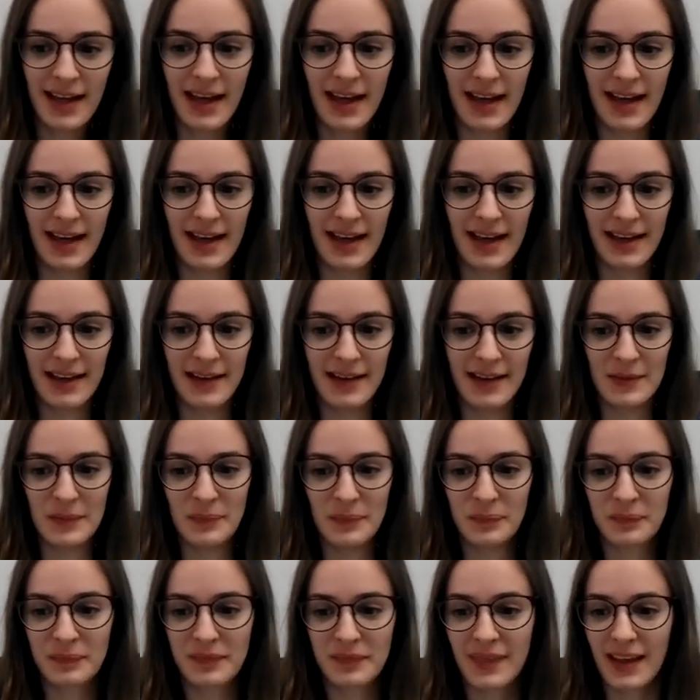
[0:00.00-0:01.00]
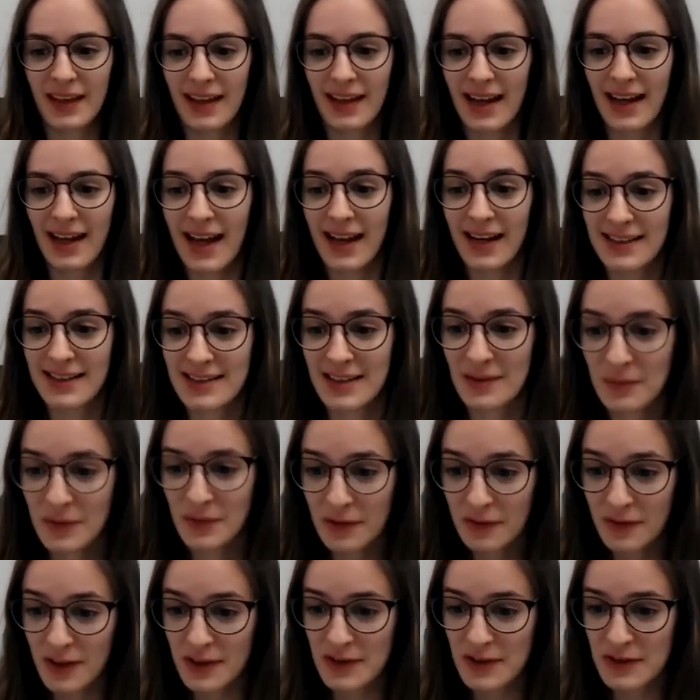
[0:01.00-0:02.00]

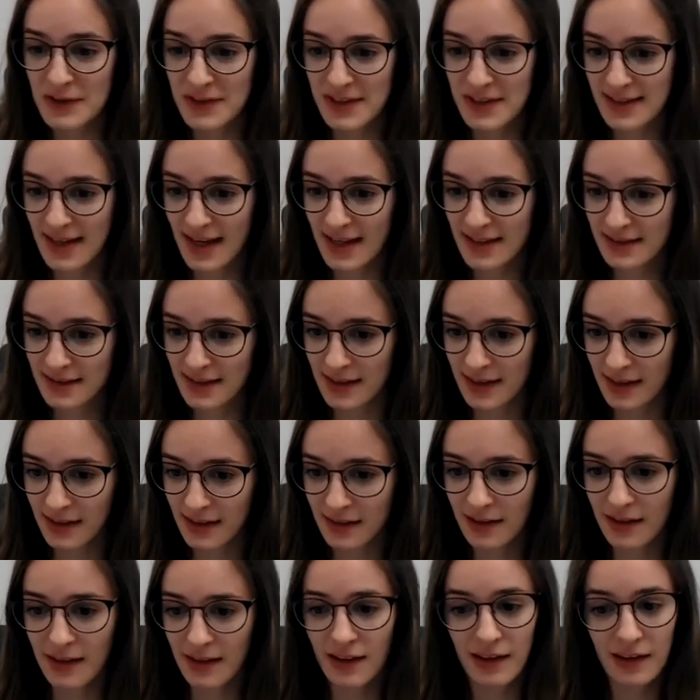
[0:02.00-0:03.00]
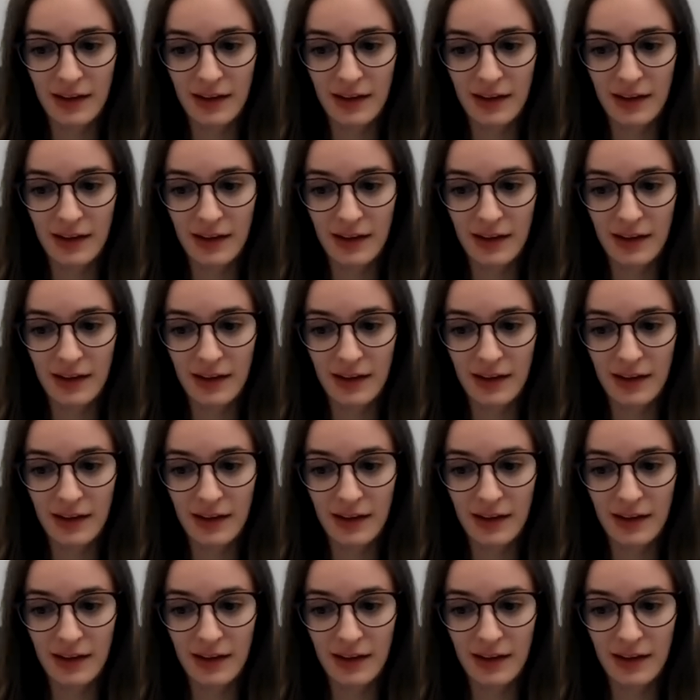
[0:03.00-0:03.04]
Alexandra Rogers is asking,